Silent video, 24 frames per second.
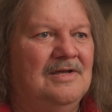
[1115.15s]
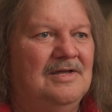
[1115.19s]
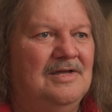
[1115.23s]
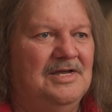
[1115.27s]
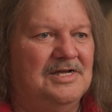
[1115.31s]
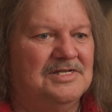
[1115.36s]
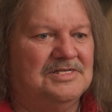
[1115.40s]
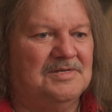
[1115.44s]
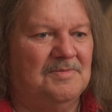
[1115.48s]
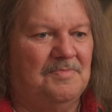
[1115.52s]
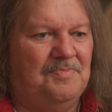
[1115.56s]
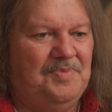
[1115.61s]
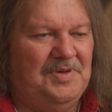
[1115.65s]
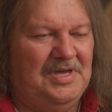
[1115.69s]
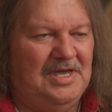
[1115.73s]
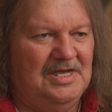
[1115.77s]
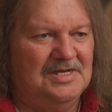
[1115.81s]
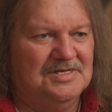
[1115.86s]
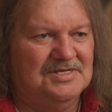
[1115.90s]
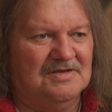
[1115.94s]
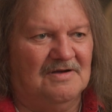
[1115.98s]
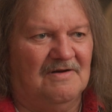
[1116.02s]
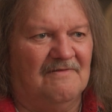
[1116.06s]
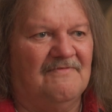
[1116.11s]
It's a
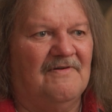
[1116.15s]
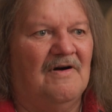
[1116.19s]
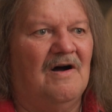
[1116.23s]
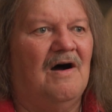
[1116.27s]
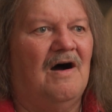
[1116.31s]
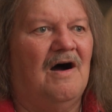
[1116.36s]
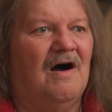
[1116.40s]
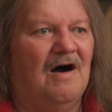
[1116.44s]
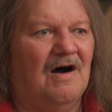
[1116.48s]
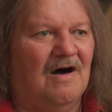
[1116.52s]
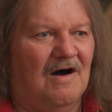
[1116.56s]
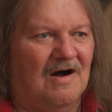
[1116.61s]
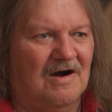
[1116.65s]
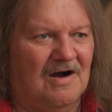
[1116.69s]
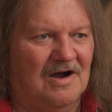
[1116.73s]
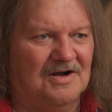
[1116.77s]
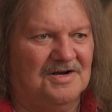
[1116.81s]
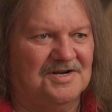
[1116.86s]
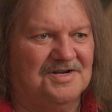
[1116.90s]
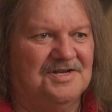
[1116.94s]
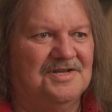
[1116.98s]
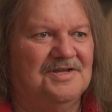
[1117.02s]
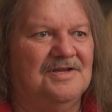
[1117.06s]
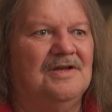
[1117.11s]
piece of
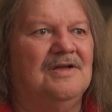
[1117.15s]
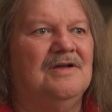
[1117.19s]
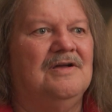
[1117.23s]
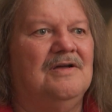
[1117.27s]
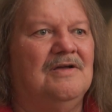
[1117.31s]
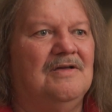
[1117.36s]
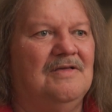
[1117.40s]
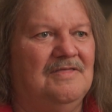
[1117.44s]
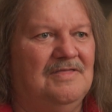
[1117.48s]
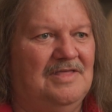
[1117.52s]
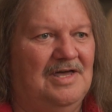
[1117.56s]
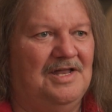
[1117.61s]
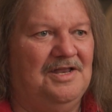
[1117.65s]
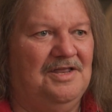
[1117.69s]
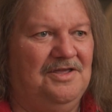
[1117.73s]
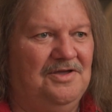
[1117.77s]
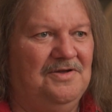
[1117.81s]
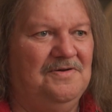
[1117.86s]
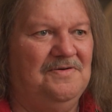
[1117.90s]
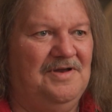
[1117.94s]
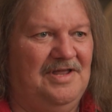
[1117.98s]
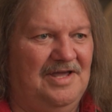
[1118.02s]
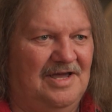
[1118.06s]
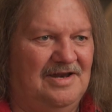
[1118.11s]
art that
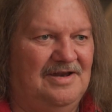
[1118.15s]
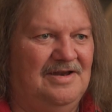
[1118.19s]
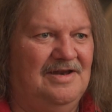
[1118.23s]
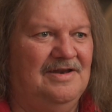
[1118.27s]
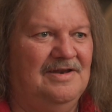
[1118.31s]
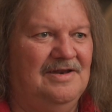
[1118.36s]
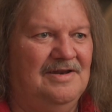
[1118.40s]
you did.